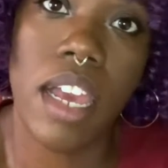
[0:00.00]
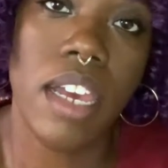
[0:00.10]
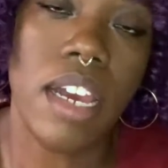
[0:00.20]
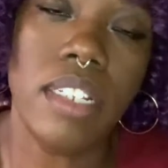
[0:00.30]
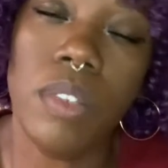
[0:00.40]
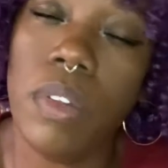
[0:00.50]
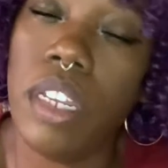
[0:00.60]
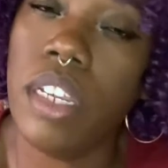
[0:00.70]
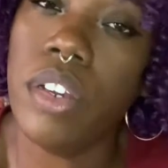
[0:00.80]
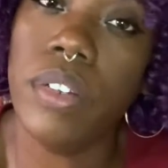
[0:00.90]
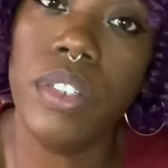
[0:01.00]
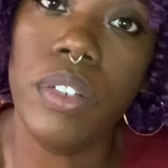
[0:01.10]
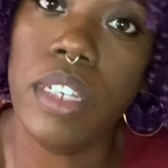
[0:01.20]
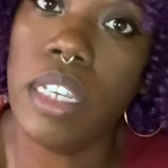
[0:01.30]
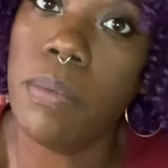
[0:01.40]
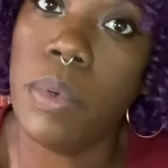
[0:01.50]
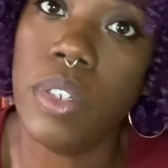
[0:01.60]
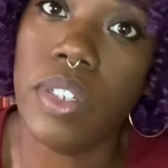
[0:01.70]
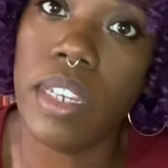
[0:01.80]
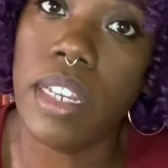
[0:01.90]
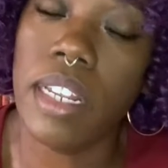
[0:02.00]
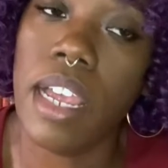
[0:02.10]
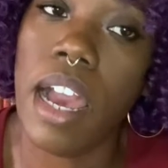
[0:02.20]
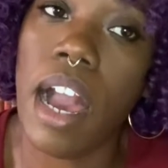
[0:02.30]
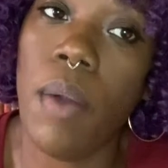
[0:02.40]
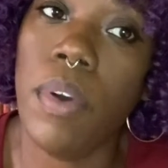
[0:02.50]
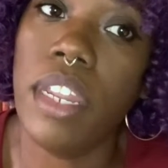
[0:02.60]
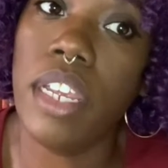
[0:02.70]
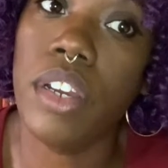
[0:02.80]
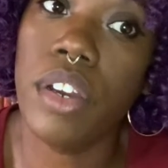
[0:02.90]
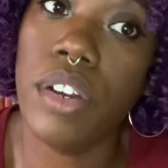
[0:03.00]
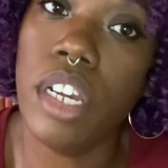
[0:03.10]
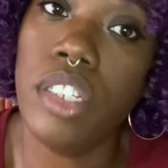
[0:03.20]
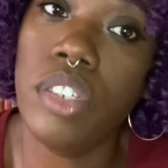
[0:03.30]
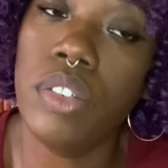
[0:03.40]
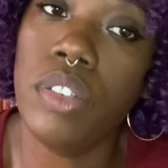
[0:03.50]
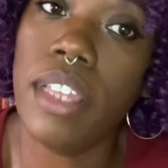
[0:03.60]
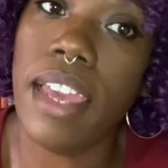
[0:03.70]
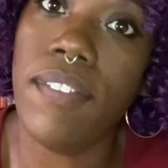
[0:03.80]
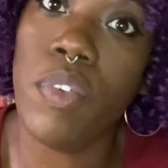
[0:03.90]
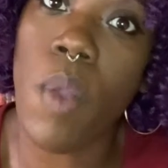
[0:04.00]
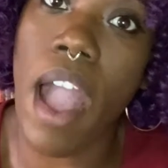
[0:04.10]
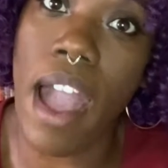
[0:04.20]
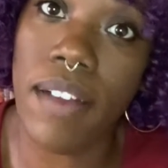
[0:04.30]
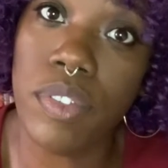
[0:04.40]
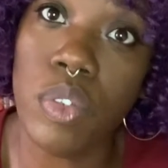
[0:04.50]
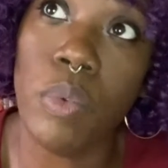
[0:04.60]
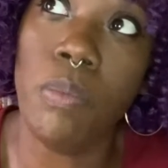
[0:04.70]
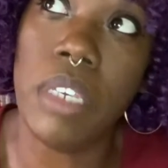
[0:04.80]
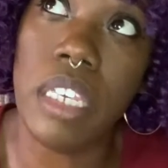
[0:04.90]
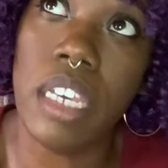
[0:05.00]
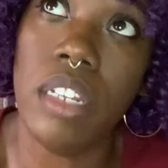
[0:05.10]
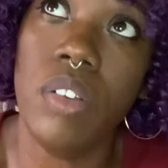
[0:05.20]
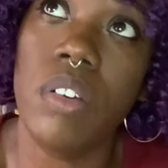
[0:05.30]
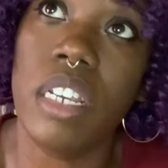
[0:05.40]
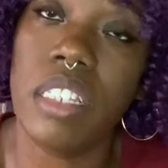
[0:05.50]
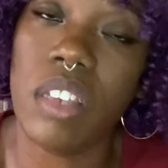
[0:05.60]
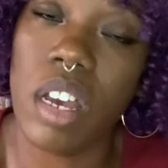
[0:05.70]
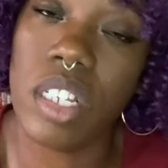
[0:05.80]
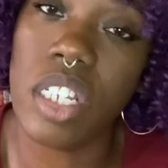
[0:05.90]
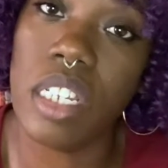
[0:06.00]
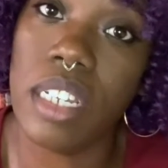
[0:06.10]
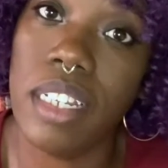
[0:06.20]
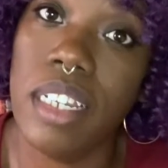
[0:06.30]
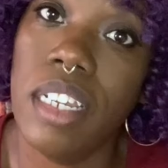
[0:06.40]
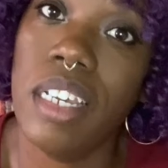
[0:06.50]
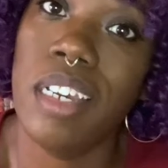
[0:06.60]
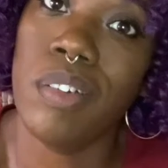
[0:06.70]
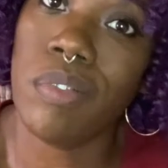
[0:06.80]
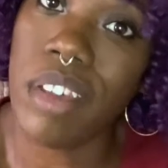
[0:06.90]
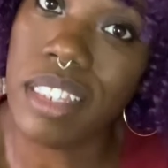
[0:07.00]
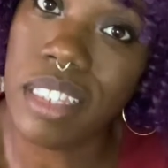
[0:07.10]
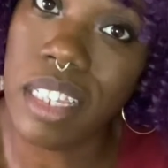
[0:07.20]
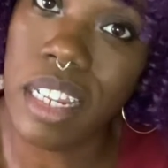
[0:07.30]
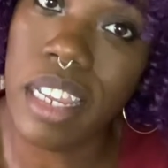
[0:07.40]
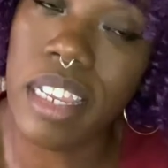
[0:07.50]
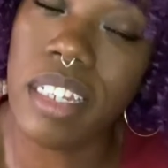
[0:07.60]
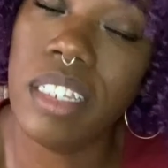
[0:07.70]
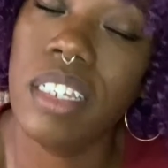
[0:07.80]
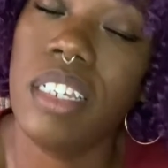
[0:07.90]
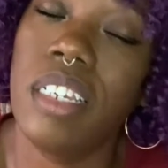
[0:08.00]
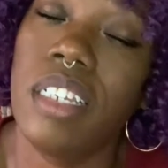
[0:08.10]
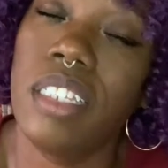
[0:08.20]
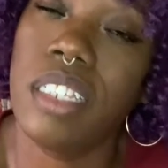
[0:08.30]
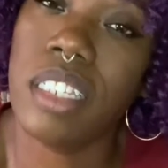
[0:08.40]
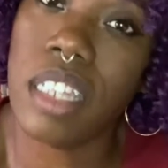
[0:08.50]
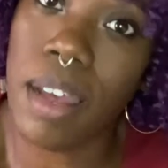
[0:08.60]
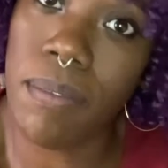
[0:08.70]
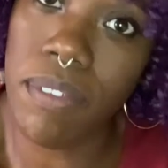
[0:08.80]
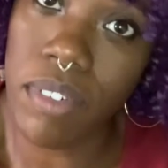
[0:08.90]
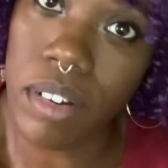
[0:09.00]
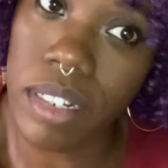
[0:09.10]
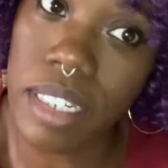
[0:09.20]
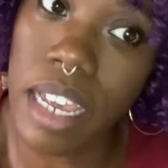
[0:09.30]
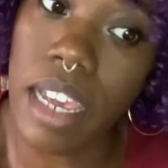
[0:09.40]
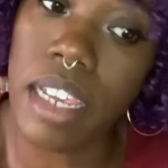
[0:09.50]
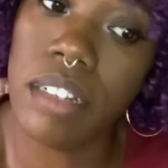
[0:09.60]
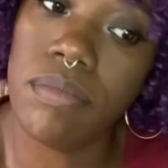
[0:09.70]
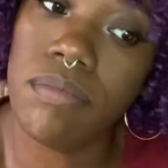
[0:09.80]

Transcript: I just want to encourage you to keep pushing. I want to encourage you that if you have to be in your exhaustion, rest in it, slump for a day,